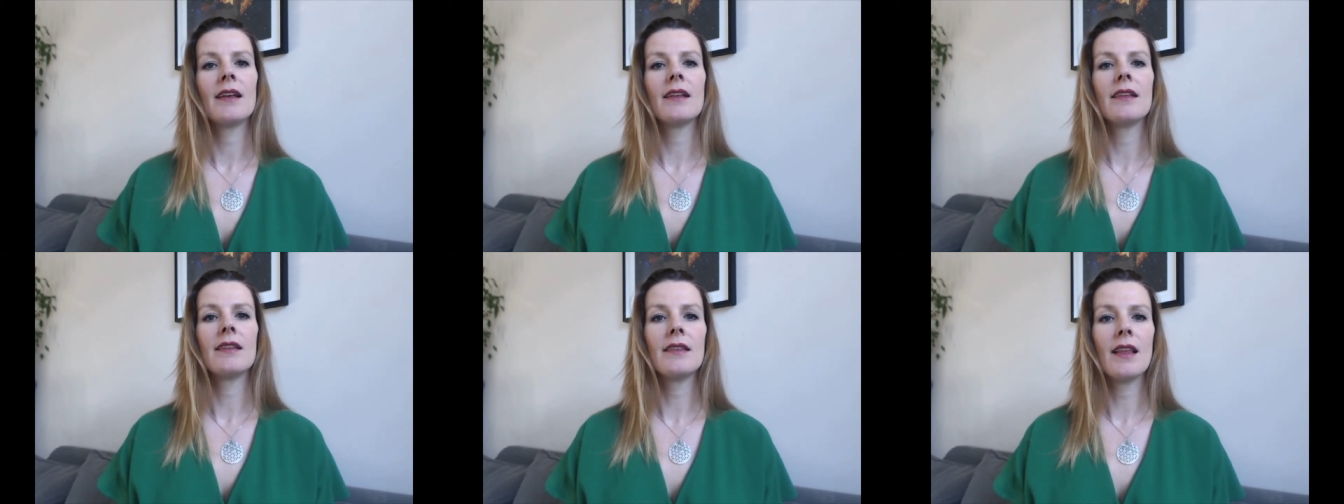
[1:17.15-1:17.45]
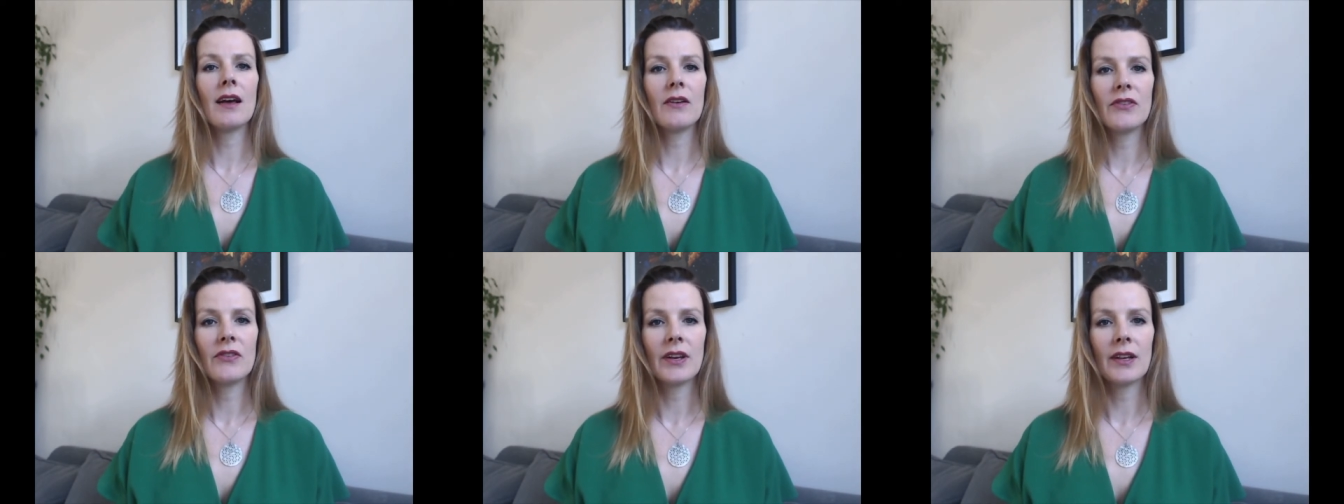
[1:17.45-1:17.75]

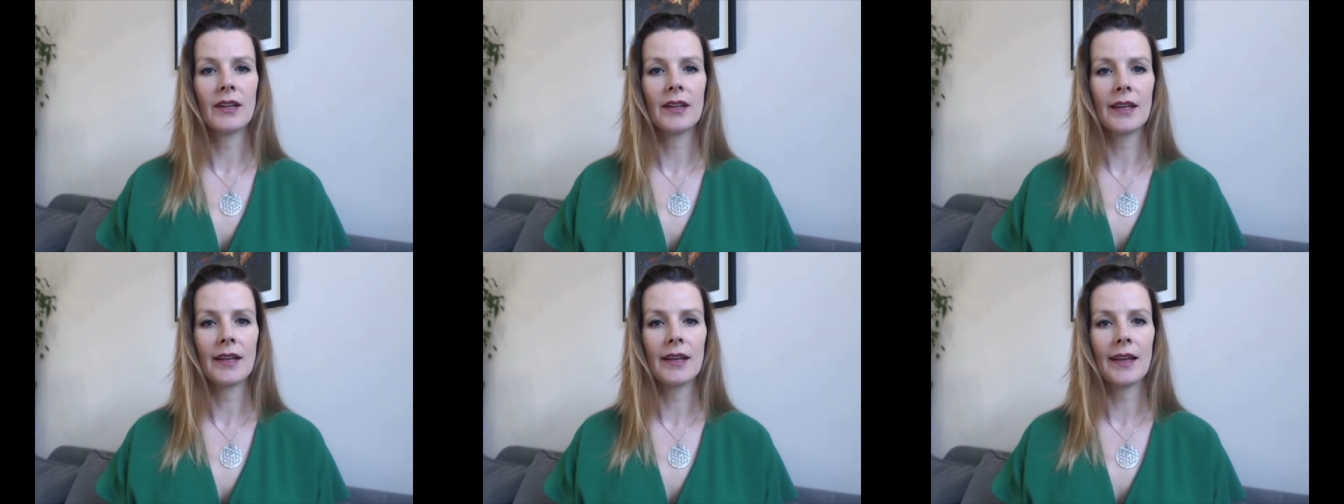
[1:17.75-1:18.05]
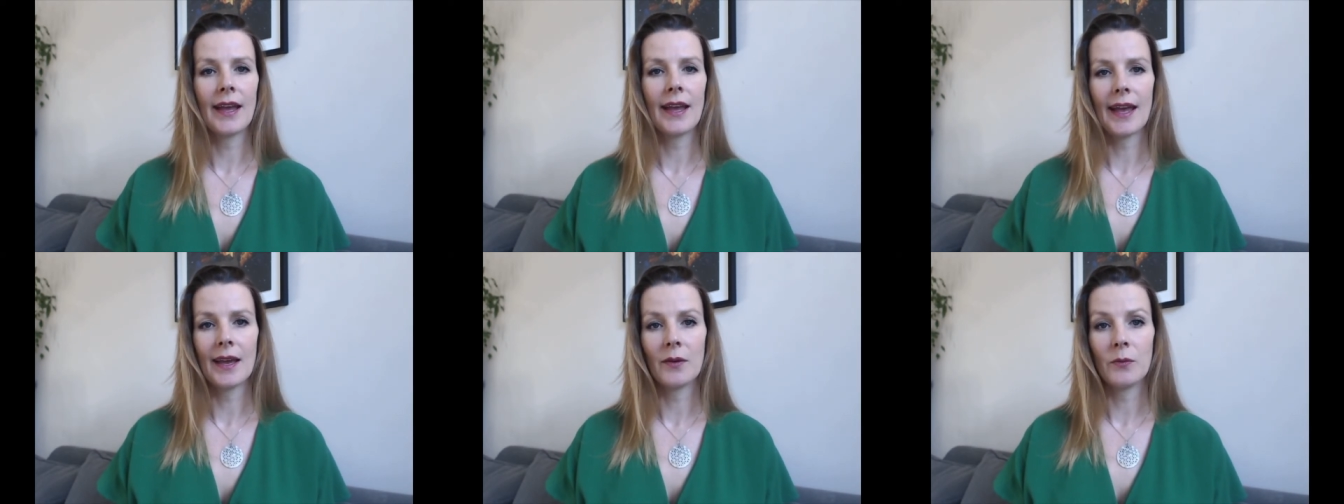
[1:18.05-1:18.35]
lovingly
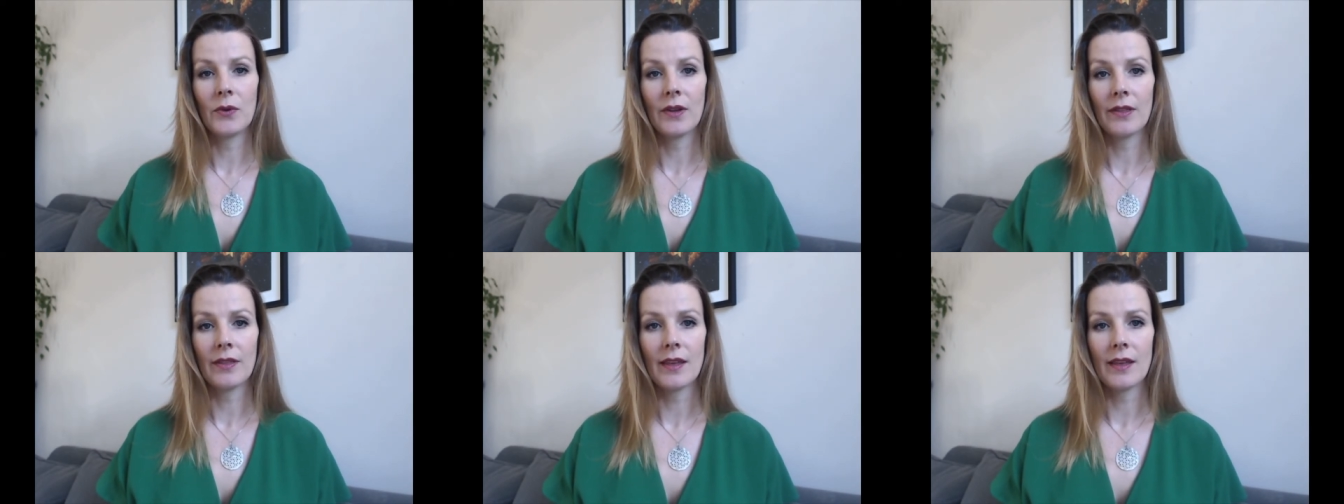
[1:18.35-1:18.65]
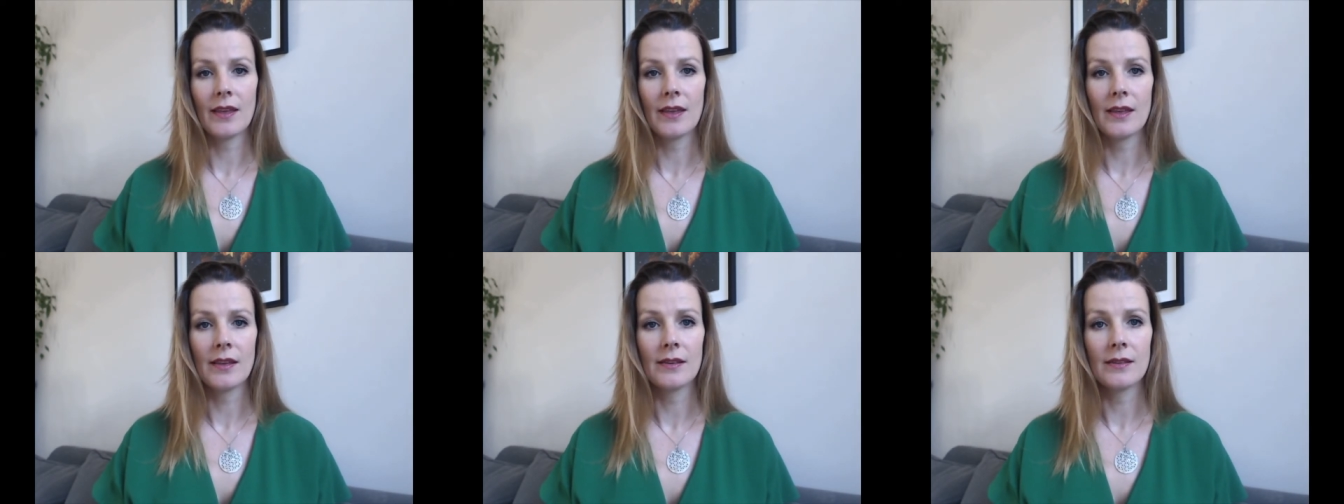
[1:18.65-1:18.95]
and with
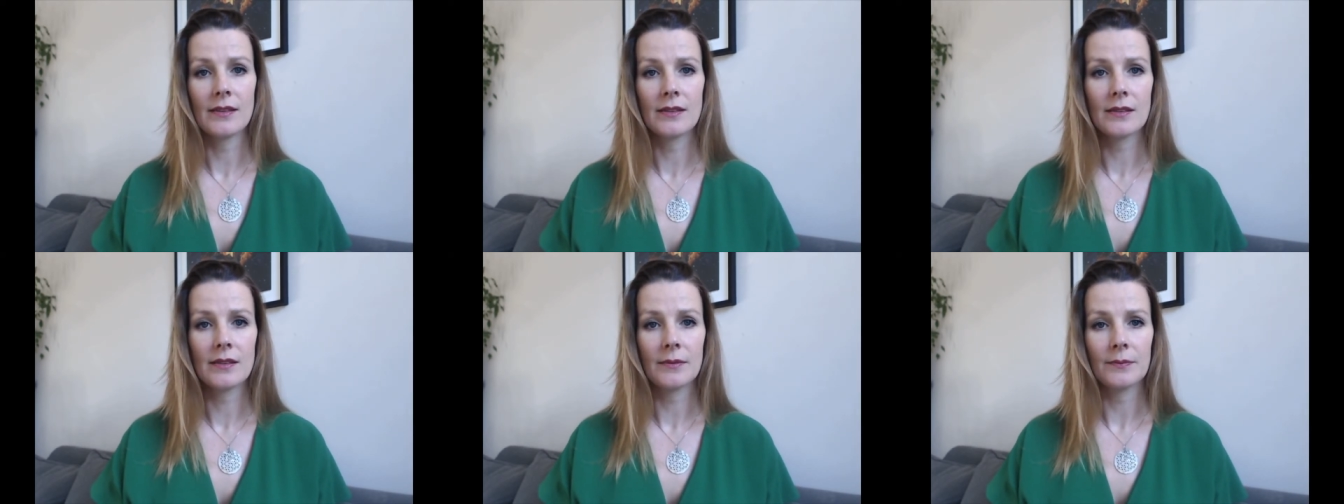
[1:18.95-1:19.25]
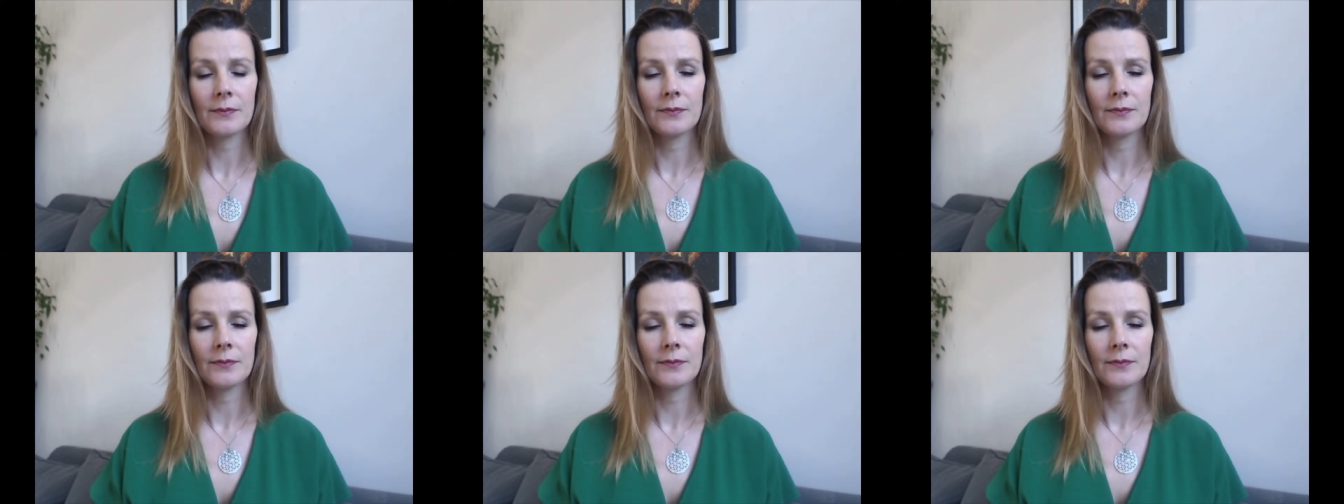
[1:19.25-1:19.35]
ease.